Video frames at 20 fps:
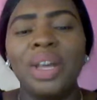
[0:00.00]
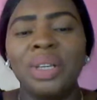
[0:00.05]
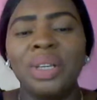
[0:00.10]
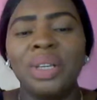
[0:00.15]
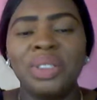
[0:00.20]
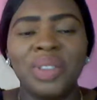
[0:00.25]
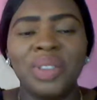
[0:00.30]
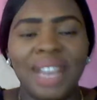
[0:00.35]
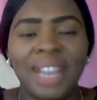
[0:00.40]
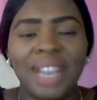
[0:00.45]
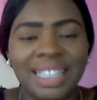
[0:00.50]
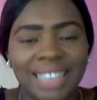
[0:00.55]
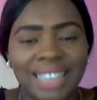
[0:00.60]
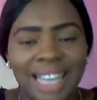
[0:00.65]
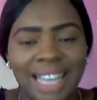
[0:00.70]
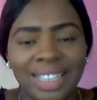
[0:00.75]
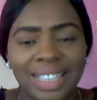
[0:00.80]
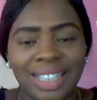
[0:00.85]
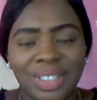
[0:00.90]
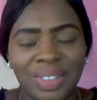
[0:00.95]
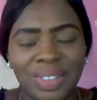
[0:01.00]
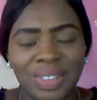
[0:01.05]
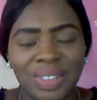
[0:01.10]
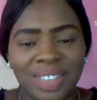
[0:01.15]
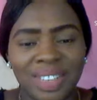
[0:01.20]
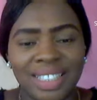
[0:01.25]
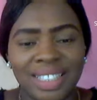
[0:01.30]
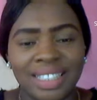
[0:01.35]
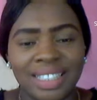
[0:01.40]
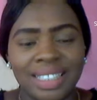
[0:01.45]
So let's get to
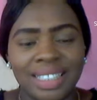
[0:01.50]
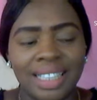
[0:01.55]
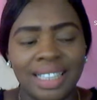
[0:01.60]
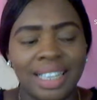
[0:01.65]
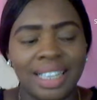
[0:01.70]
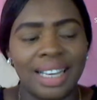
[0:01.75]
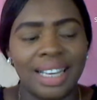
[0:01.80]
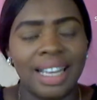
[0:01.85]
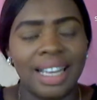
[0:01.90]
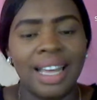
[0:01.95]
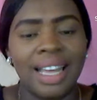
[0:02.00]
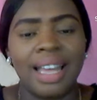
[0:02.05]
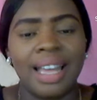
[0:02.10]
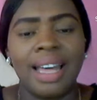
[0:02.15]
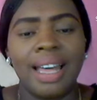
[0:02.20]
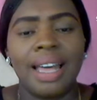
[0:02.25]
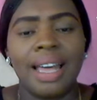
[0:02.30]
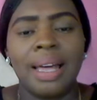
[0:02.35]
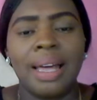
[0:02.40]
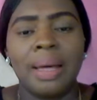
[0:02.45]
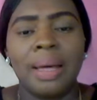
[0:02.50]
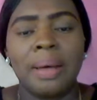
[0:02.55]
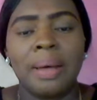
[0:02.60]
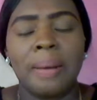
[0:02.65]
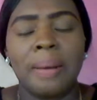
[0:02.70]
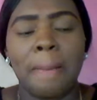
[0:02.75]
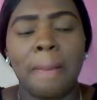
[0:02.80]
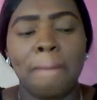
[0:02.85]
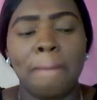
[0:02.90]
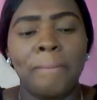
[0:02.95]
it.
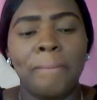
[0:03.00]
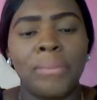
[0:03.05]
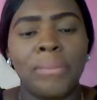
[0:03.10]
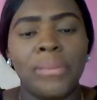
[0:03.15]
Um,